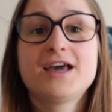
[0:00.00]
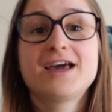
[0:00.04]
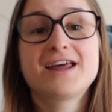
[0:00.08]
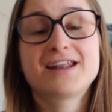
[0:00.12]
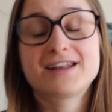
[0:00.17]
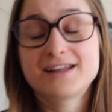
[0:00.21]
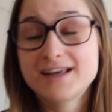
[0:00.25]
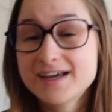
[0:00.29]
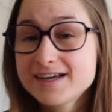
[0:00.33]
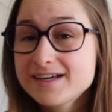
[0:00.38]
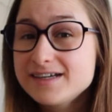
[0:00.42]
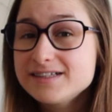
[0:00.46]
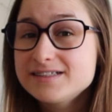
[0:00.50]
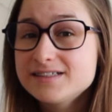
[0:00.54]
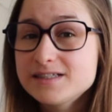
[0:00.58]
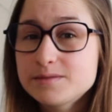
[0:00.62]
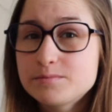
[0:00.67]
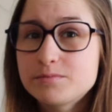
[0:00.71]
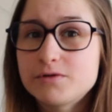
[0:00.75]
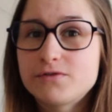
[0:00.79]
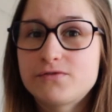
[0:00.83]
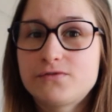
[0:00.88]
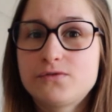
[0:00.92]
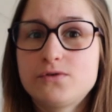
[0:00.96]
And like I
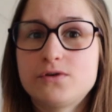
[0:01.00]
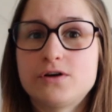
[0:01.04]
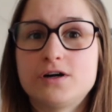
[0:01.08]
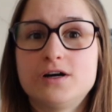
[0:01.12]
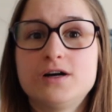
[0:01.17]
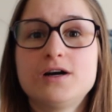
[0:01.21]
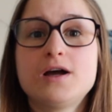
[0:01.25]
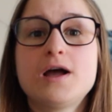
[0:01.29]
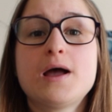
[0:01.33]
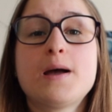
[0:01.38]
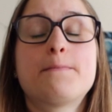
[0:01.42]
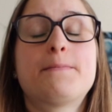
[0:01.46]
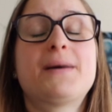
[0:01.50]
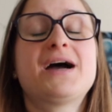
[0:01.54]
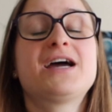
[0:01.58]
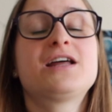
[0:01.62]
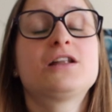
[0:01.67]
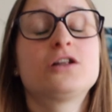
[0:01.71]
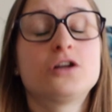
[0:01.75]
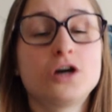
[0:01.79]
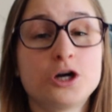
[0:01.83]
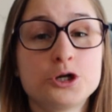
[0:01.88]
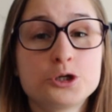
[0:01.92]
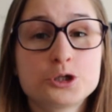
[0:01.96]
said before,
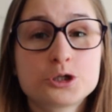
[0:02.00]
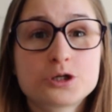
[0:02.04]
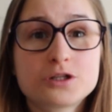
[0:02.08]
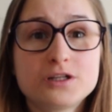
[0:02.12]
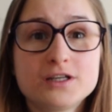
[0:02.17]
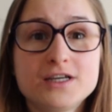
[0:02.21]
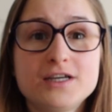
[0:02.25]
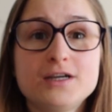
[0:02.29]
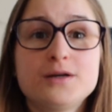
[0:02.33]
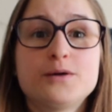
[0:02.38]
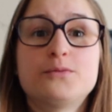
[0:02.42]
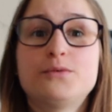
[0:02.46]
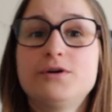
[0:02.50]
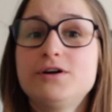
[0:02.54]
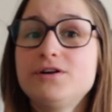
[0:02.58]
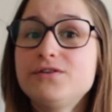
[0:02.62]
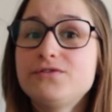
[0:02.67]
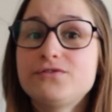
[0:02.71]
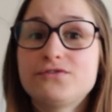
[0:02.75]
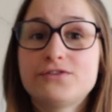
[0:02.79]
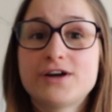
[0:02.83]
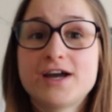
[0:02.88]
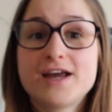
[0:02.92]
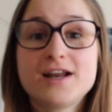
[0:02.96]
biologically, we're
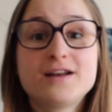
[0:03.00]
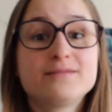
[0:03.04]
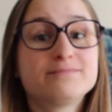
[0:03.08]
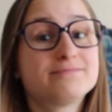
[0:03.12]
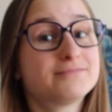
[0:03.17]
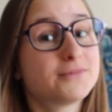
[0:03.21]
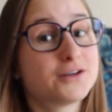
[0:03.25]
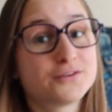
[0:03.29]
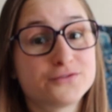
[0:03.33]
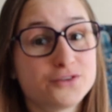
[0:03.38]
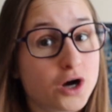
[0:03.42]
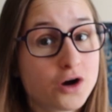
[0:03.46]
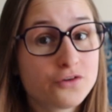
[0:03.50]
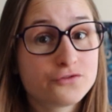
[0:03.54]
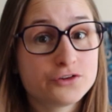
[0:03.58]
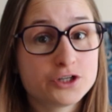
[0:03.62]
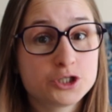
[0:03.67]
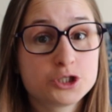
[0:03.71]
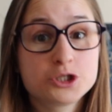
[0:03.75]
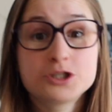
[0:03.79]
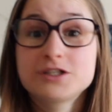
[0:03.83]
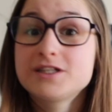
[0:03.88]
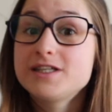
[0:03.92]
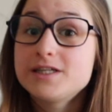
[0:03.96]
afraid of not
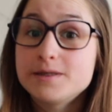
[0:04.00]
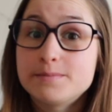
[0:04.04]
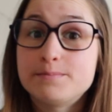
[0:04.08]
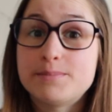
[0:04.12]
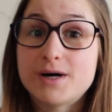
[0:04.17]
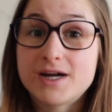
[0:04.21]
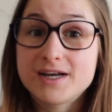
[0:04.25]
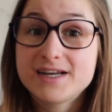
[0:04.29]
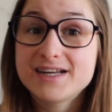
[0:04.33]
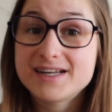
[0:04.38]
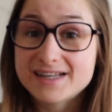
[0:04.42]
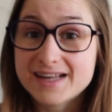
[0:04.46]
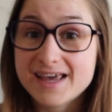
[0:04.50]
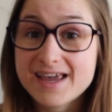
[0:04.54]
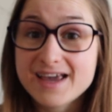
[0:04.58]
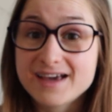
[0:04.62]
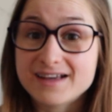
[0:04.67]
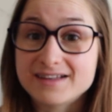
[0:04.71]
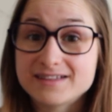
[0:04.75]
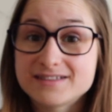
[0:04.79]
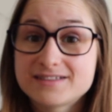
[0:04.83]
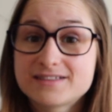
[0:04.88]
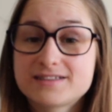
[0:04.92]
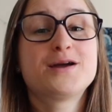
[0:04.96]
reaching the abundant
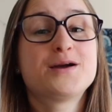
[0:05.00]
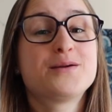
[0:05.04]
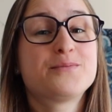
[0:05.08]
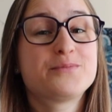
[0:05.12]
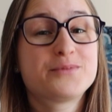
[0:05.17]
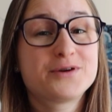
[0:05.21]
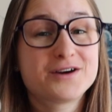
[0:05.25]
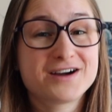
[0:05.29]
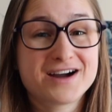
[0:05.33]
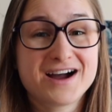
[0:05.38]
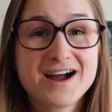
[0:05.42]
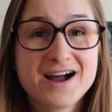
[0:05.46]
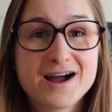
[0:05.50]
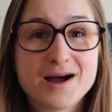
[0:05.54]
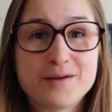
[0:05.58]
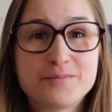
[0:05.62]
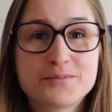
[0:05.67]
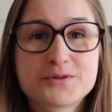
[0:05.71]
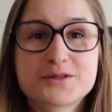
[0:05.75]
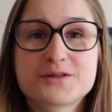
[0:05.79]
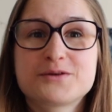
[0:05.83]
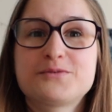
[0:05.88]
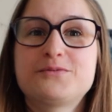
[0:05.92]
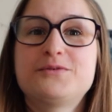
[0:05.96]
lands.
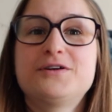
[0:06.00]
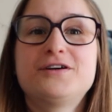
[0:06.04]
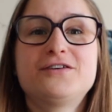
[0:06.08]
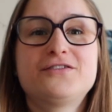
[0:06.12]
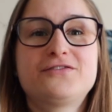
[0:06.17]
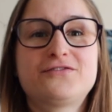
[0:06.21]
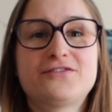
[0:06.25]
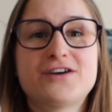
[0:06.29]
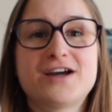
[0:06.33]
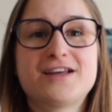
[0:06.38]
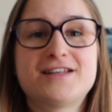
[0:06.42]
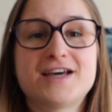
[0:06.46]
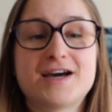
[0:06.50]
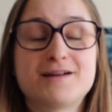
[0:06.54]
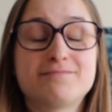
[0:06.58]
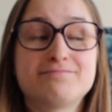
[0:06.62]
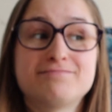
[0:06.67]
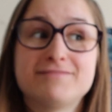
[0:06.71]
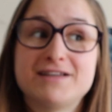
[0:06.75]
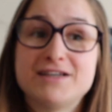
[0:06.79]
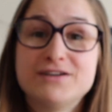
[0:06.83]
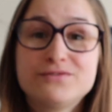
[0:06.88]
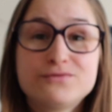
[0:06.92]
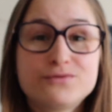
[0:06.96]
Perhaps we're afraid
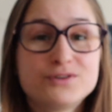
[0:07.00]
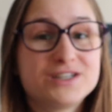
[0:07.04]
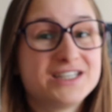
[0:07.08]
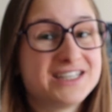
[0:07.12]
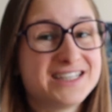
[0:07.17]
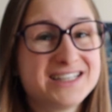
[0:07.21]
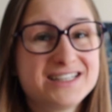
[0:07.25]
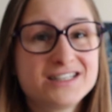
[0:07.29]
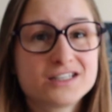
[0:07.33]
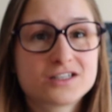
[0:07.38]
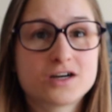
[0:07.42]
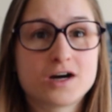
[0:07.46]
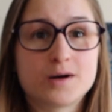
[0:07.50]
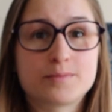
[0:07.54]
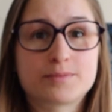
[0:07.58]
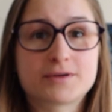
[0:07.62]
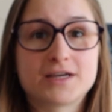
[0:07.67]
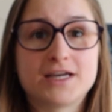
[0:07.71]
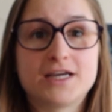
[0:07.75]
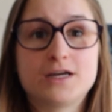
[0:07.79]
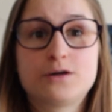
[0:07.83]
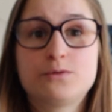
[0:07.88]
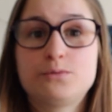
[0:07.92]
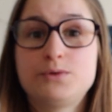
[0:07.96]
that if we eat the
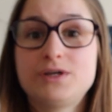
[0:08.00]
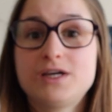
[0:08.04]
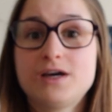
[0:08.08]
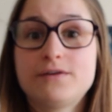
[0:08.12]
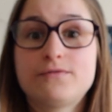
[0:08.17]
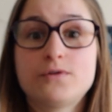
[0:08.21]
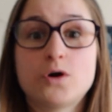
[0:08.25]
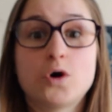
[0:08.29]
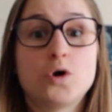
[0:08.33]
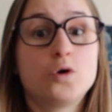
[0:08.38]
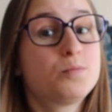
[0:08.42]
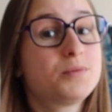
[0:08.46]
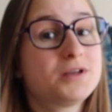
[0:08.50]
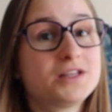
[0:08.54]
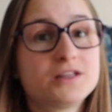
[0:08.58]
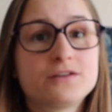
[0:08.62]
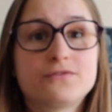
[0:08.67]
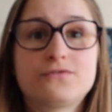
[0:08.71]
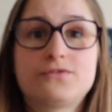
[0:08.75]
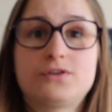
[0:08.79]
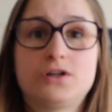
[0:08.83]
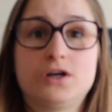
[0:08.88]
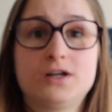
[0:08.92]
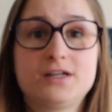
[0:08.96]
cupcake, we have opened
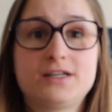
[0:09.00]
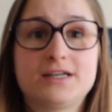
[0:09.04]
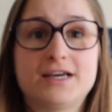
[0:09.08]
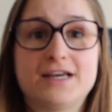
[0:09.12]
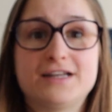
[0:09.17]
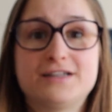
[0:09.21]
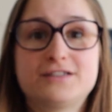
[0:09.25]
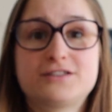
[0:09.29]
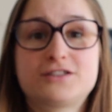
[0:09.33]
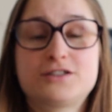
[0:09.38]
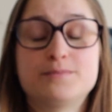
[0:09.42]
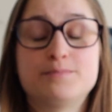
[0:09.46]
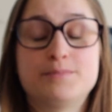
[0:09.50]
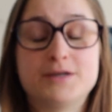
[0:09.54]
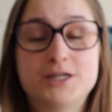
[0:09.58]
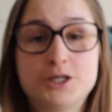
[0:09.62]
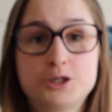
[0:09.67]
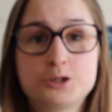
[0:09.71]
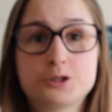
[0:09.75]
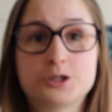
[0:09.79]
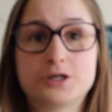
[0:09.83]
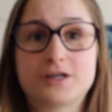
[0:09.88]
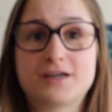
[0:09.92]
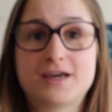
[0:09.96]
the floodgates to
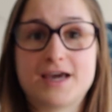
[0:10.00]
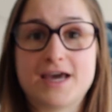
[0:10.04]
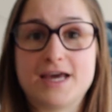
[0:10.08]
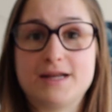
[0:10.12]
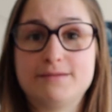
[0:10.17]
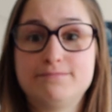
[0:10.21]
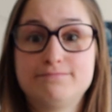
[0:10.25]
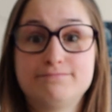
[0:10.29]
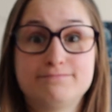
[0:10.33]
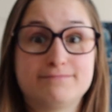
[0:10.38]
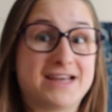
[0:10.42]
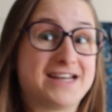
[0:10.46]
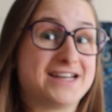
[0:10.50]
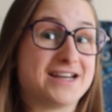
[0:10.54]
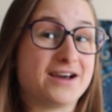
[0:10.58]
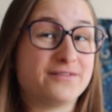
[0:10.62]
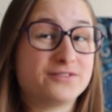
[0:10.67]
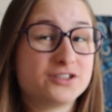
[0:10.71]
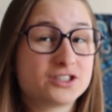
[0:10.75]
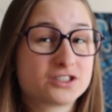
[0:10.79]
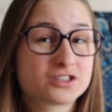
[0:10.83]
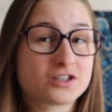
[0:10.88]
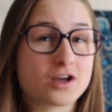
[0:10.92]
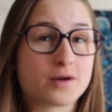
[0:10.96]
binging and may
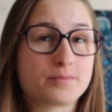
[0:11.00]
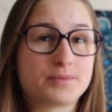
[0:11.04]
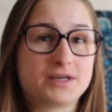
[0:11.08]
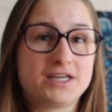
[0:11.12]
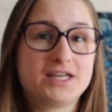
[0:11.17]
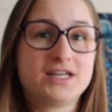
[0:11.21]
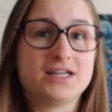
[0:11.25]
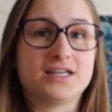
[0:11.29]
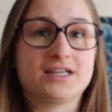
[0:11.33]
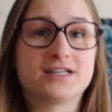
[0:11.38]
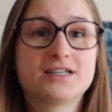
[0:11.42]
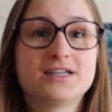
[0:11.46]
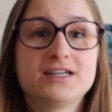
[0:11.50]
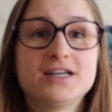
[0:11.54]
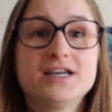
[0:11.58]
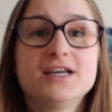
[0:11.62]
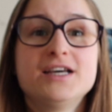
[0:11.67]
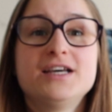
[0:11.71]
never stop eating.